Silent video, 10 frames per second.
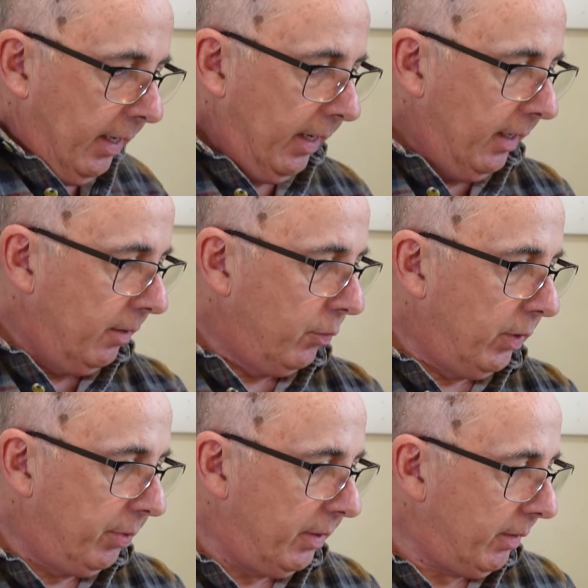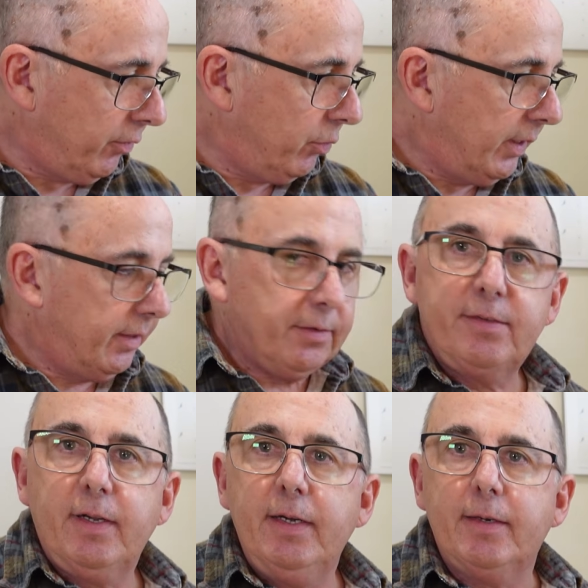And we're pretty much ready to
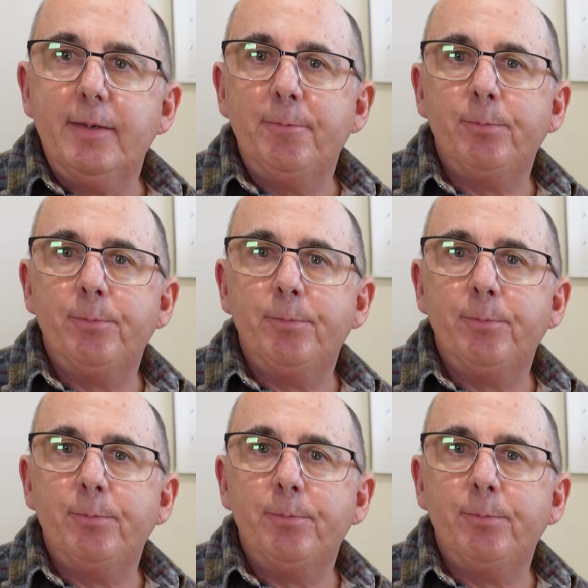start.